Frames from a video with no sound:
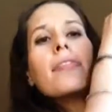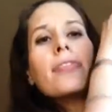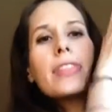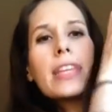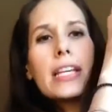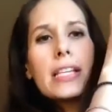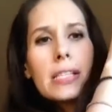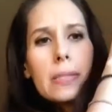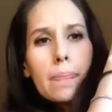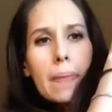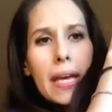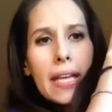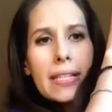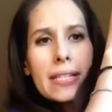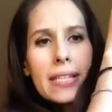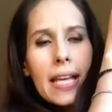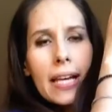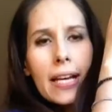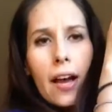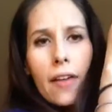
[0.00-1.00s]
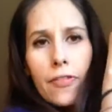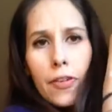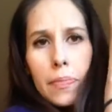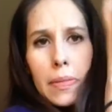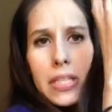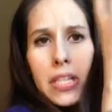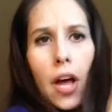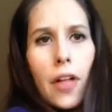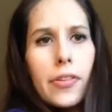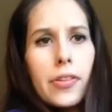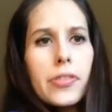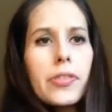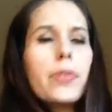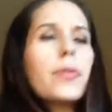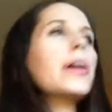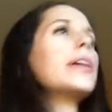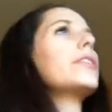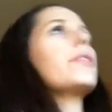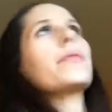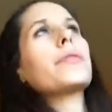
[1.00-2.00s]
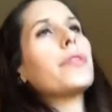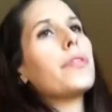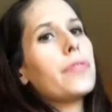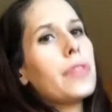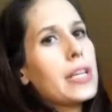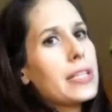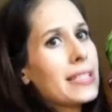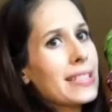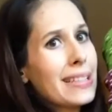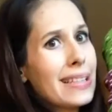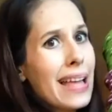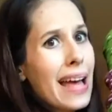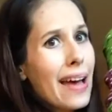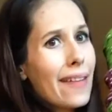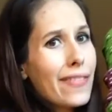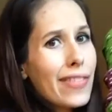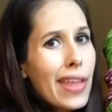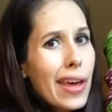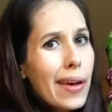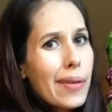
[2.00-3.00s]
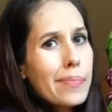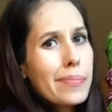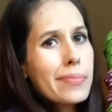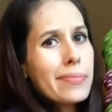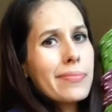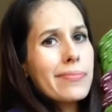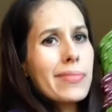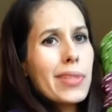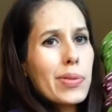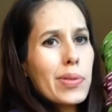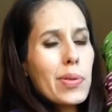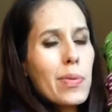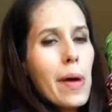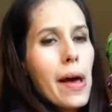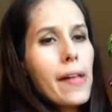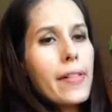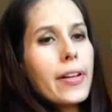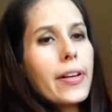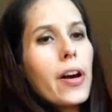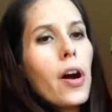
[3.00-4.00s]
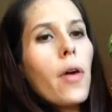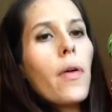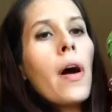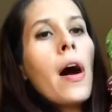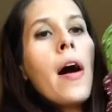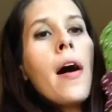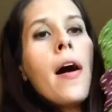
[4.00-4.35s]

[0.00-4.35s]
These bins I got from the dollar store. I don't know if they still have them. It was a while ago.